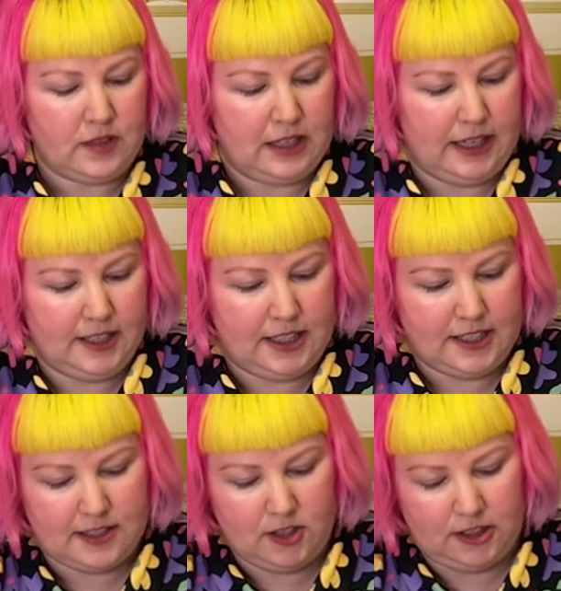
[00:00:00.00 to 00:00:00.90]
And
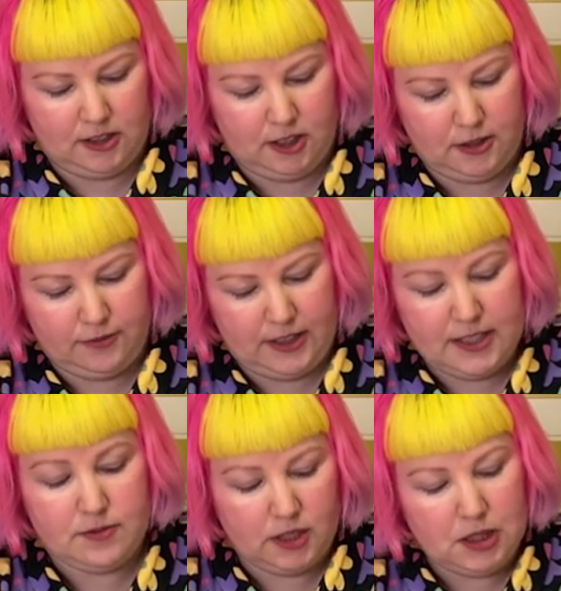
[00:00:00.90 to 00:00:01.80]
it's got
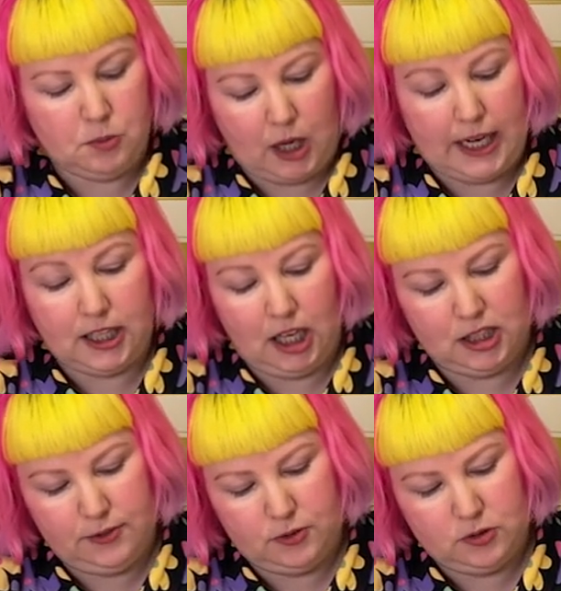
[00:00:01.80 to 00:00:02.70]
it's really bright and
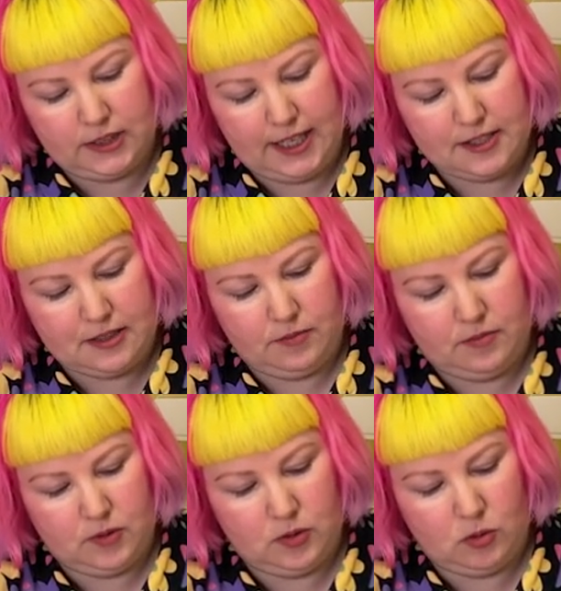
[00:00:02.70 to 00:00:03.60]
colorful and has some
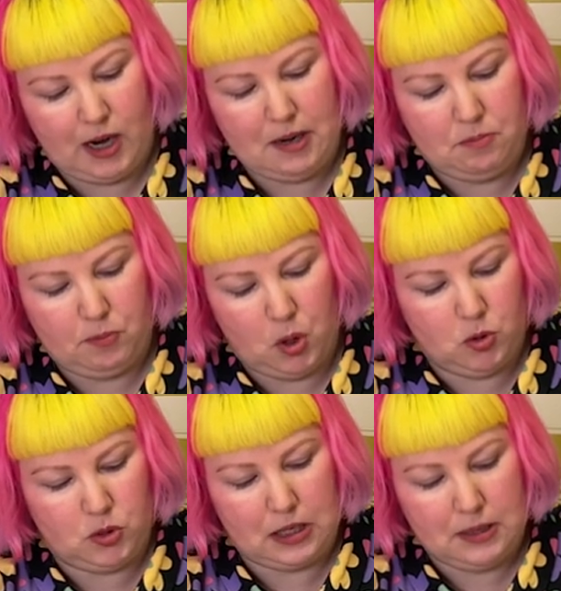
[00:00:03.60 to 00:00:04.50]
quite
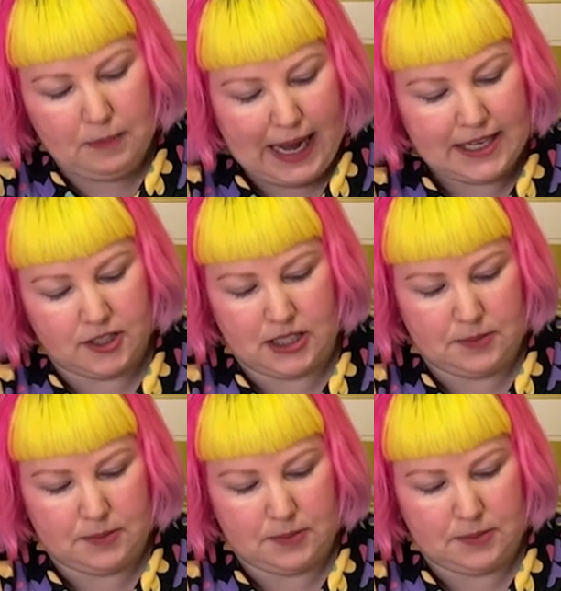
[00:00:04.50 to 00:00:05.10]
bold patterns,